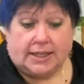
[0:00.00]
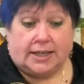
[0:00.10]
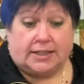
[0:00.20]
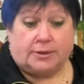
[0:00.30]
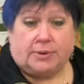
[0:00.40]

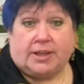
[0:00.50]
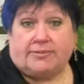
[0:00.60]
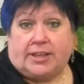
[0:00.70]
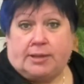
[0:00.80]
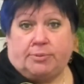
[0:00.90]
and then we
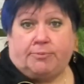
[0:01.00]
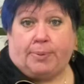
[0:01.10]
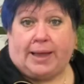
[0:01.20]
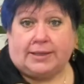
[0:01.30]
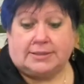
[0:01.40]
have a heap of
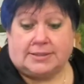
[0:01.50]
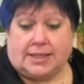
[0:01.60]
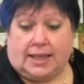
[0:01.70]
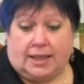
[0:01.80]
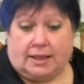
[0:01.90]
patterns
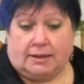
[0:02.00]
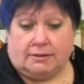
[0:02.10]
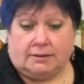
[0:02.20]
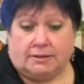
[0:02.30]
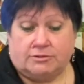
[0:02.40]

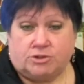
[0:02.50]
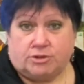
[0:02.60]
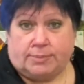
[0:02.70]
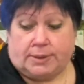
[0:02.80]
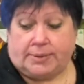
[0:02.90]
here, and
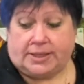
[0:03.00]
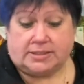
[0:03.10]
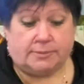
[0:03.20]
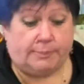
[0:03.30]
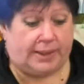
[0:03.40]
scribbly
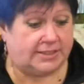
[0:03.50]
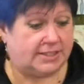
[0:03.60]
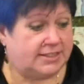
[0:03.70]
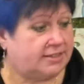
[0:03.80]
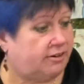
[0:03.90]
bits and pens
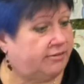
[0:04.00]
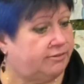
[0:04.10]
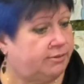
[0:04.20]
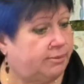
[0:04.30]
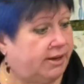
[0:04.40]
and stuff
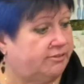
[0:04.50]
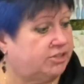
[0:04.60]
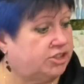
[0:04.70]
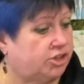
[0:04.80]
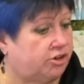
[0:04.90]
everywhere,
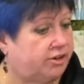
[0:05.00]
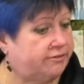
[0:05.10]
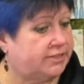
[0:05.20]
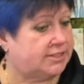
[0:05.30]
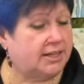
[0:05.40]
and
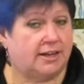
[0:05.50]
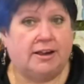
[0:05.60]
diaries